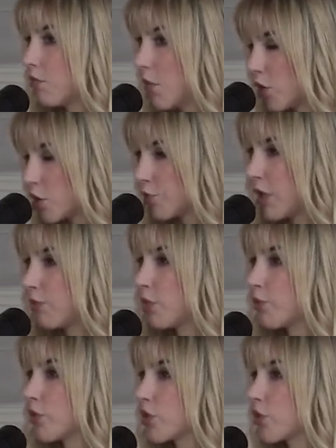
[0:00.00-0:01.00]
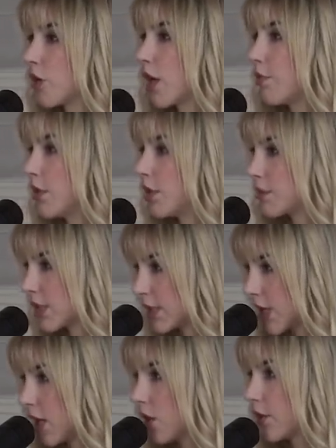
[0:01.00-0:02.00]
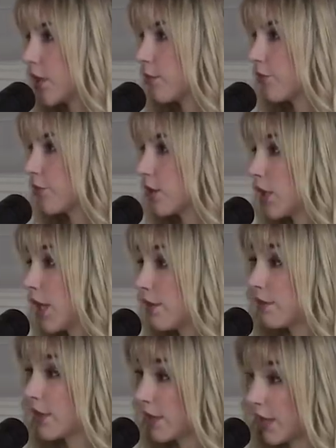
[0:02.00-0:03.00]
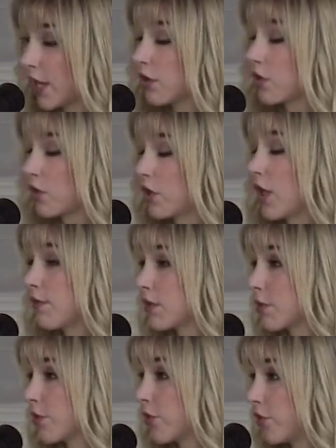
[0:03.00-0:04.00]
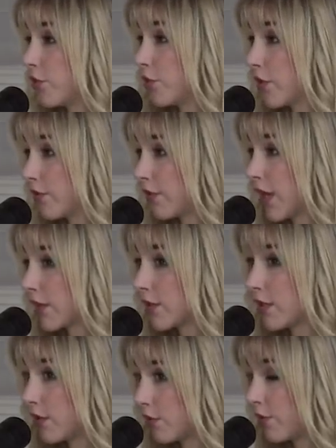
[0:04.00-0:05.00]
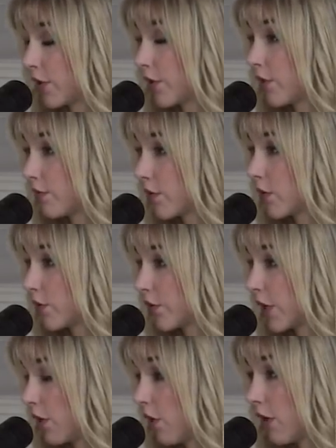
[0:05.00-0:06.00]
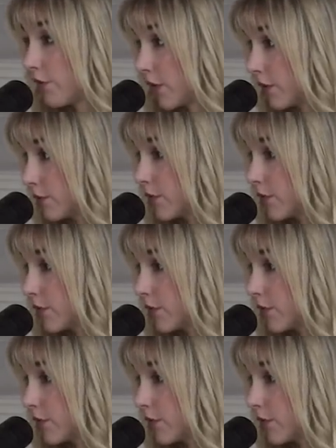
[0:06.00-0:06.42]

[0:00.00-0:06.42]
And most people prescribe them, stay on them for life. And that could have something to do with the fact that they're very difficult to get off of.